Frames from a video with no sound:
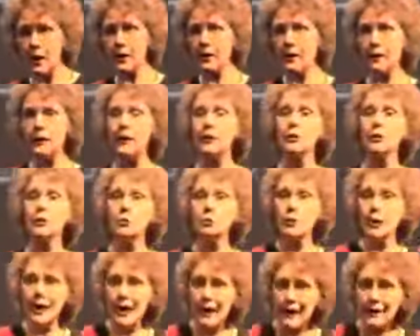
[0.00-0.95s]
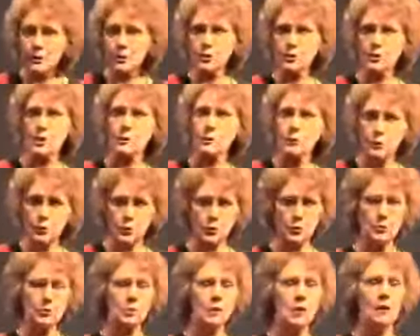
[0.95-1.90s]
body, and you actually
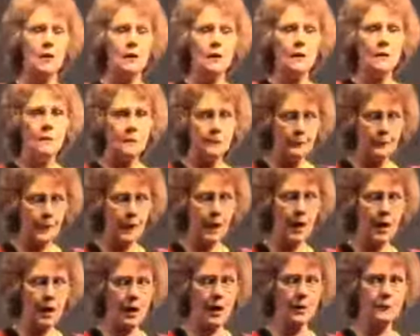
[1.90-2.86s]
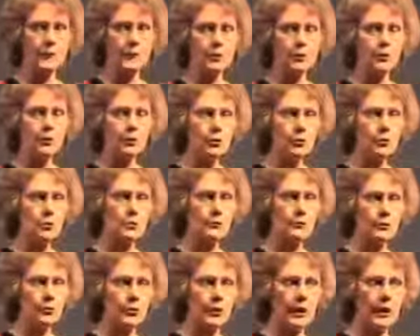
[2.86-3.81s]
produce uh, a better use
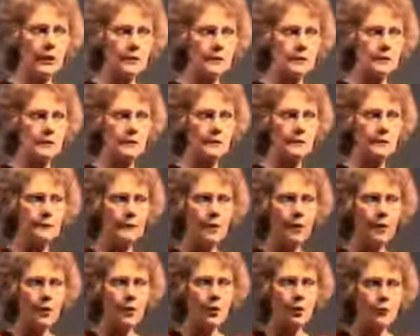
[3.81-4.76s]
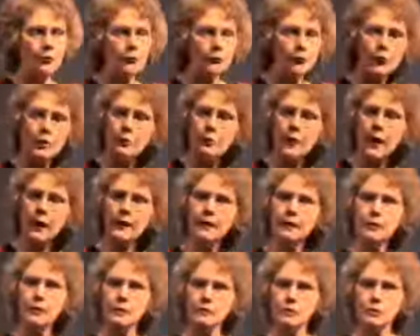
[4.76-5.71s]
of your calcium. Free
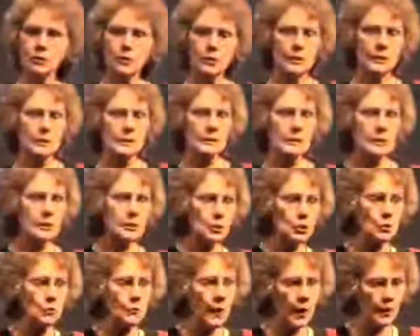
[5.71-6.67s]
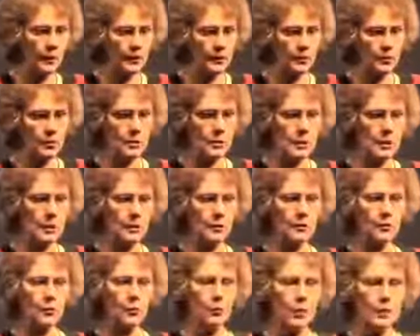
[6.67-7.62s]
radicals, you can see two molecules
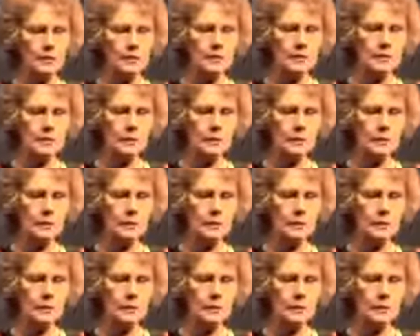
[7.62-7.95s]
here and the one